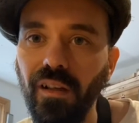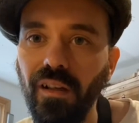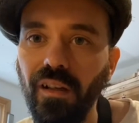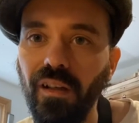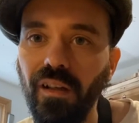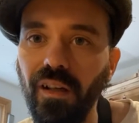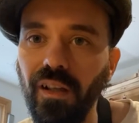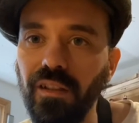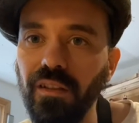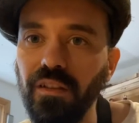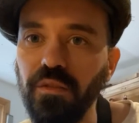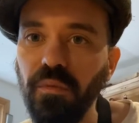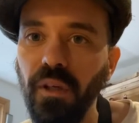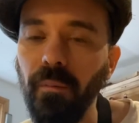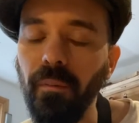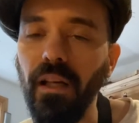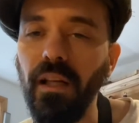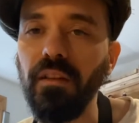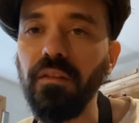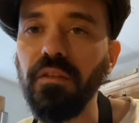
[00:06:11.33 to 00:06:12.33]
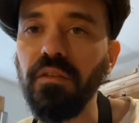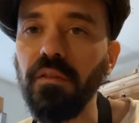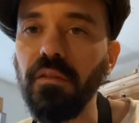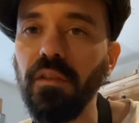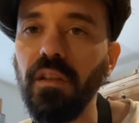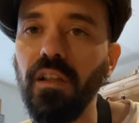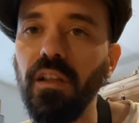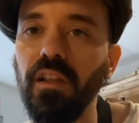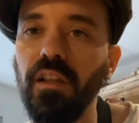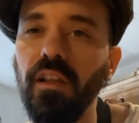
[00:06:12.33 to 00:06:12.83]
I used my bandsaw
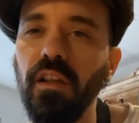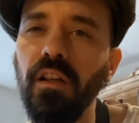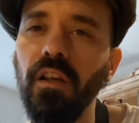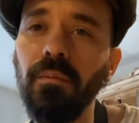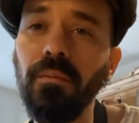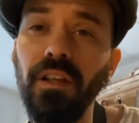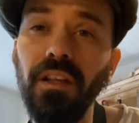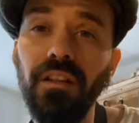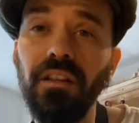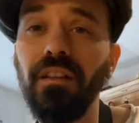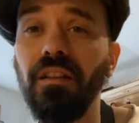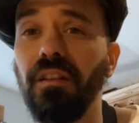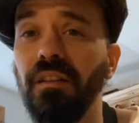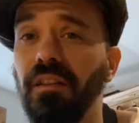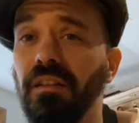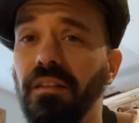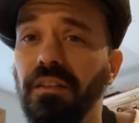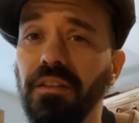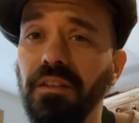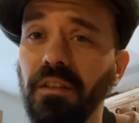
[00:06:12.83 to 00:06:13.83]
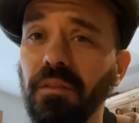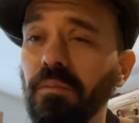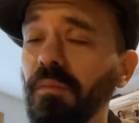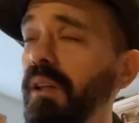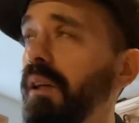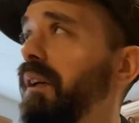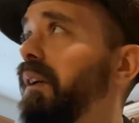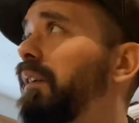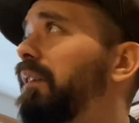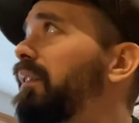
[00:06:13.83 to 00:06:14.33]
earlier, and I'm like, oh, this is
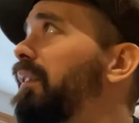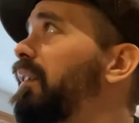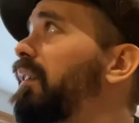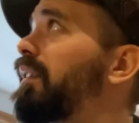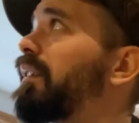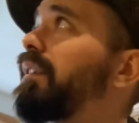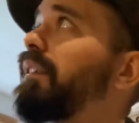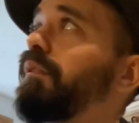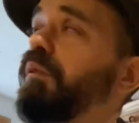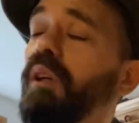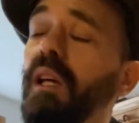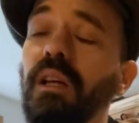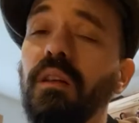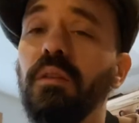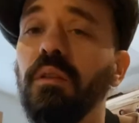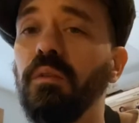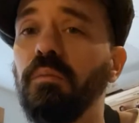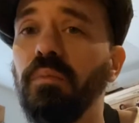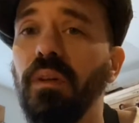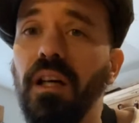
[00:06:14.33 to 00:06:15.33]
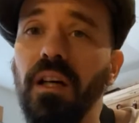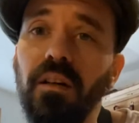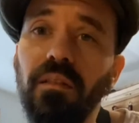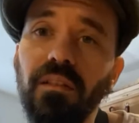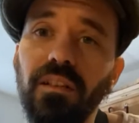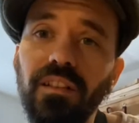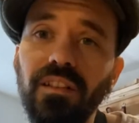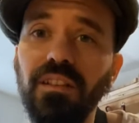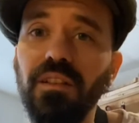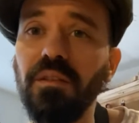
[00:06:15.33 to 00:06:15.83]
my record
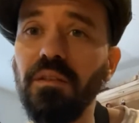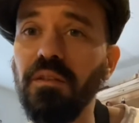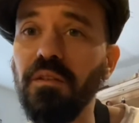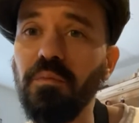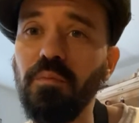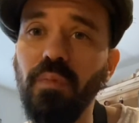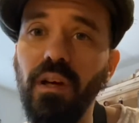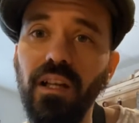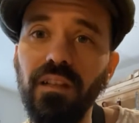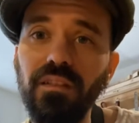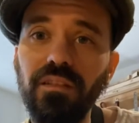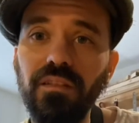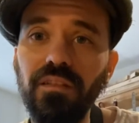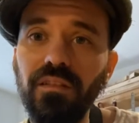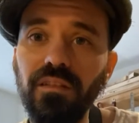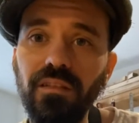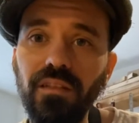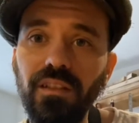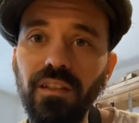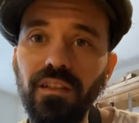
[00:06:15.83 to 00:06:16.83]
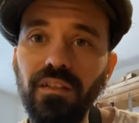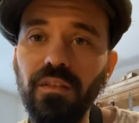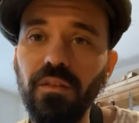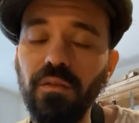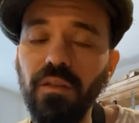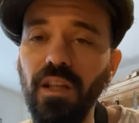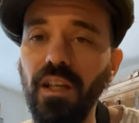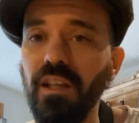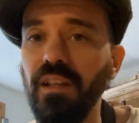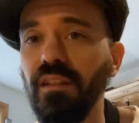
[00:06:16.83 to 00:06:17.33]
power, huge bandsaw, and it's
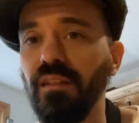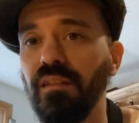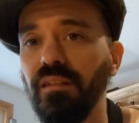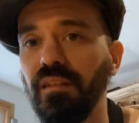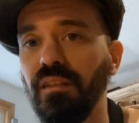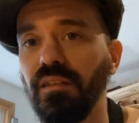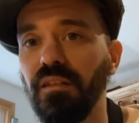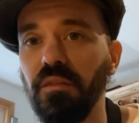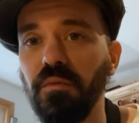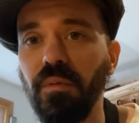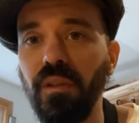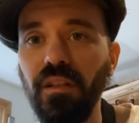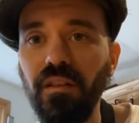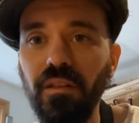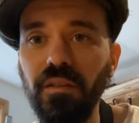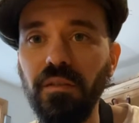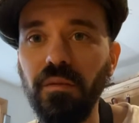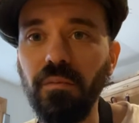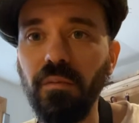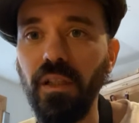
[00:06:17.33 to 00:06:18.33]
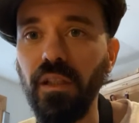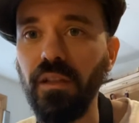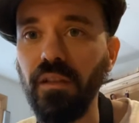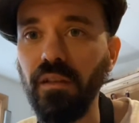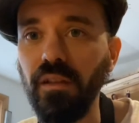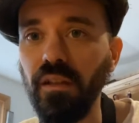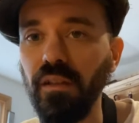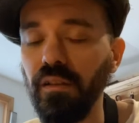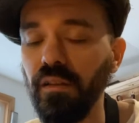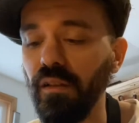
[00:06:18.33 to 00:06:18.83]
great, and I just spent loads of money
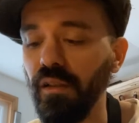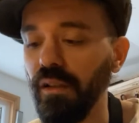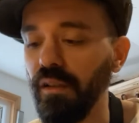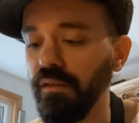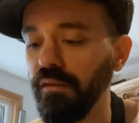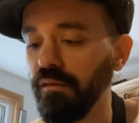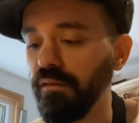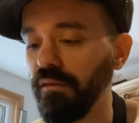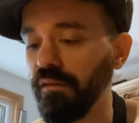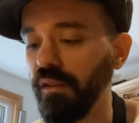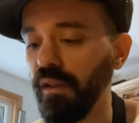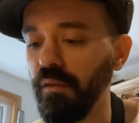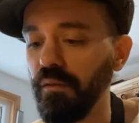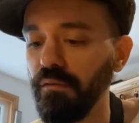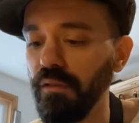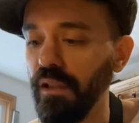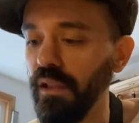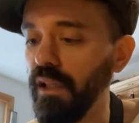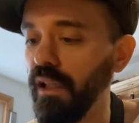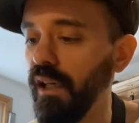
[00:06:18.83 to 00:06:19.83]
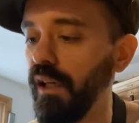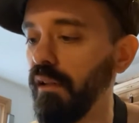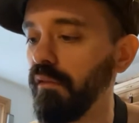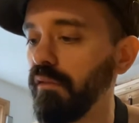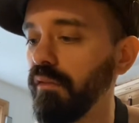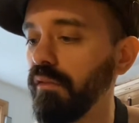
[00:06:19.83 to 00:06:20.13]
on it that I don't really have,